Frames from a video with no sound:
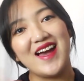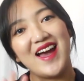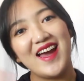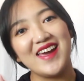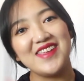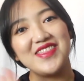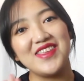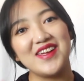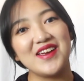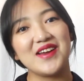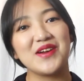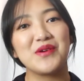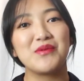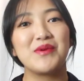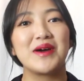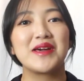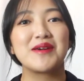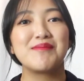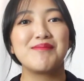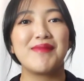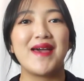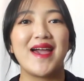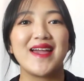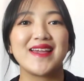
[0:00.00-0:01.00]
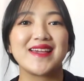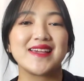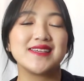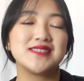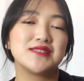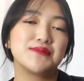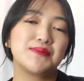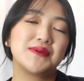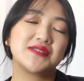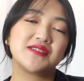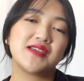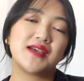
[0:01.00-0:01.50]
Hi there, welcome back,
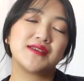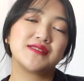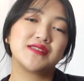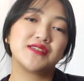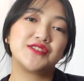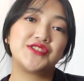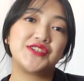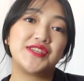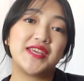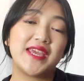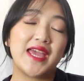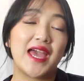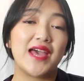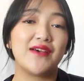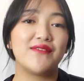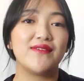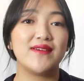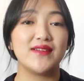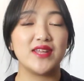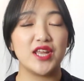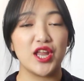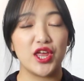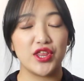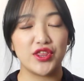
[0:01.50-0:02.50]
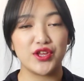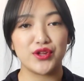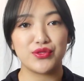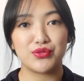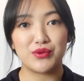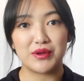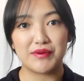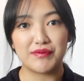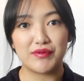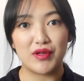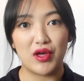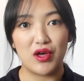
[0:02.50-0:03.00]
it's Praja. So today I have another
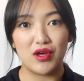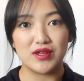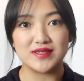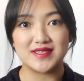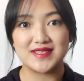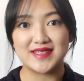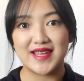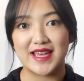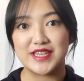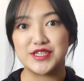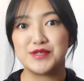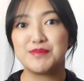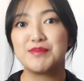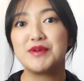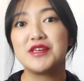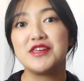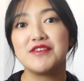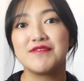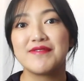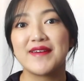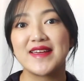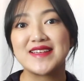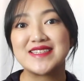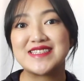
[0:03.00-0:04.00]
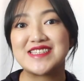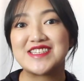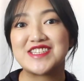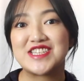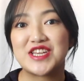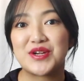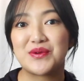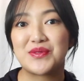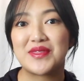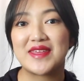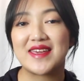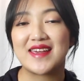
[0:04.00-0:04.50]
thrift haul slash beauty finds to
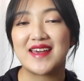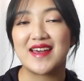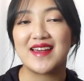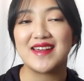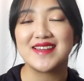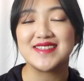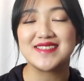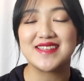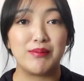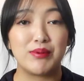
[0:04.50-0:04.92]
share with you guys.